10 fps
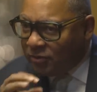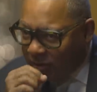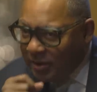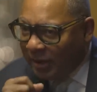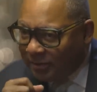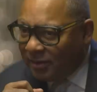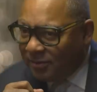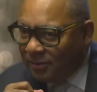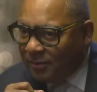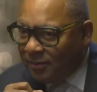connected.
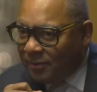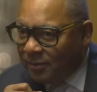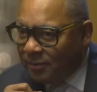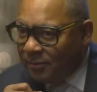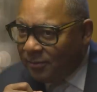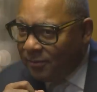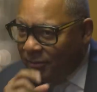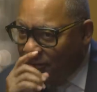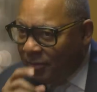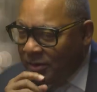
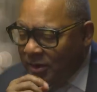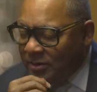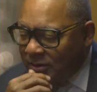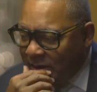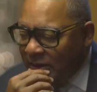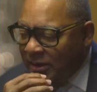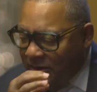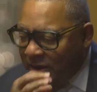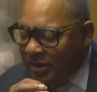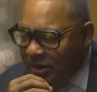And, and it,
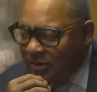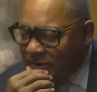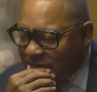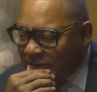it, it is. It's